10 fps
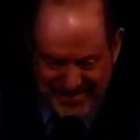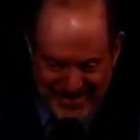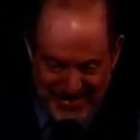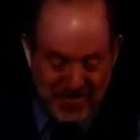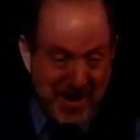
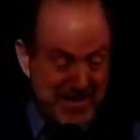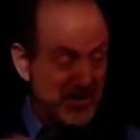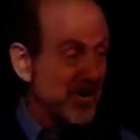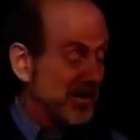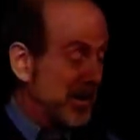You know, my
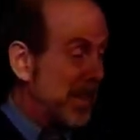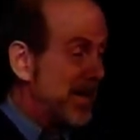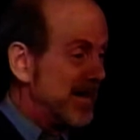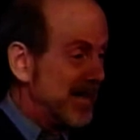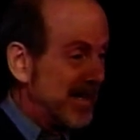talking
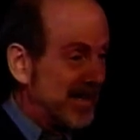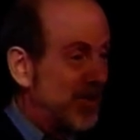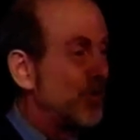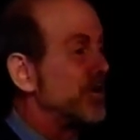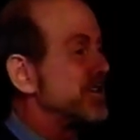had a
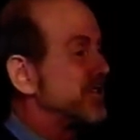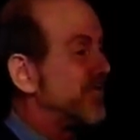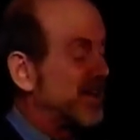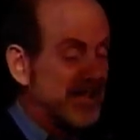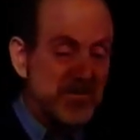curious
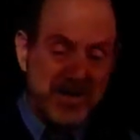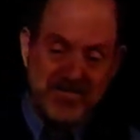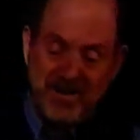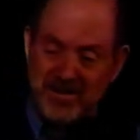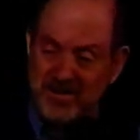effect on my
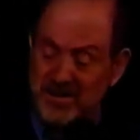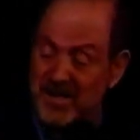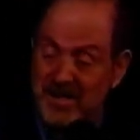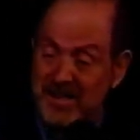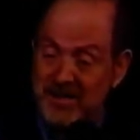father.
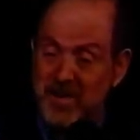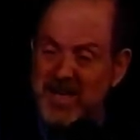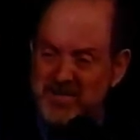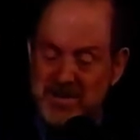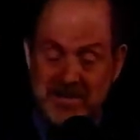It made
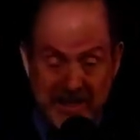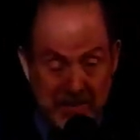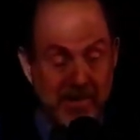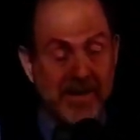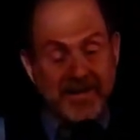him
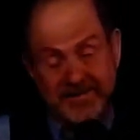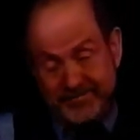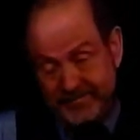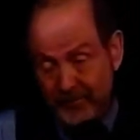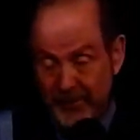sleepy.
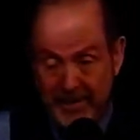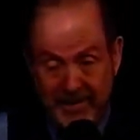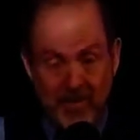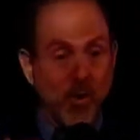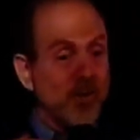
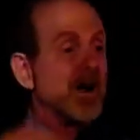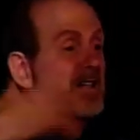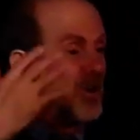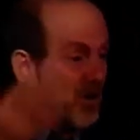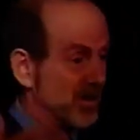The more I
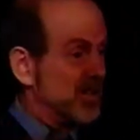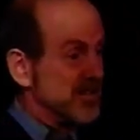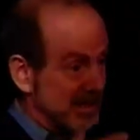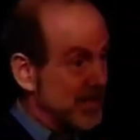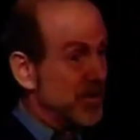talked, the
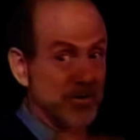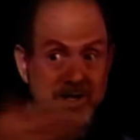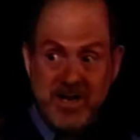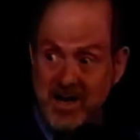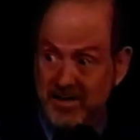sleepier
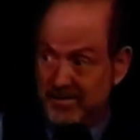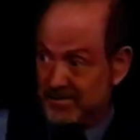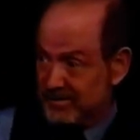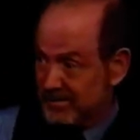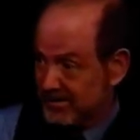he got.
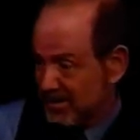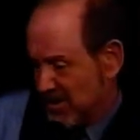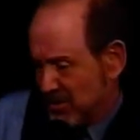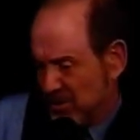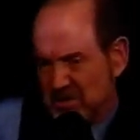Got
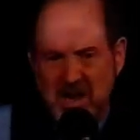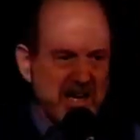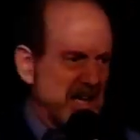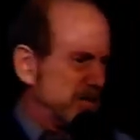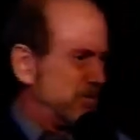a good night,
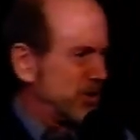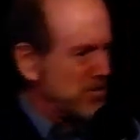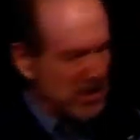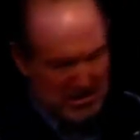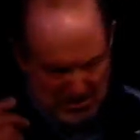I could put him
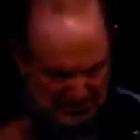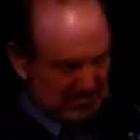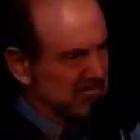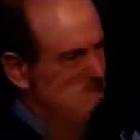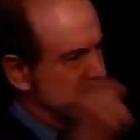under in
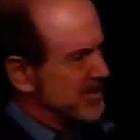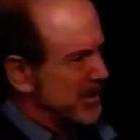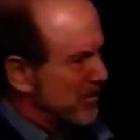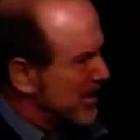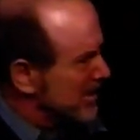less than
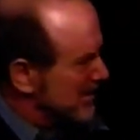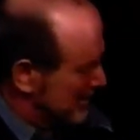a minute.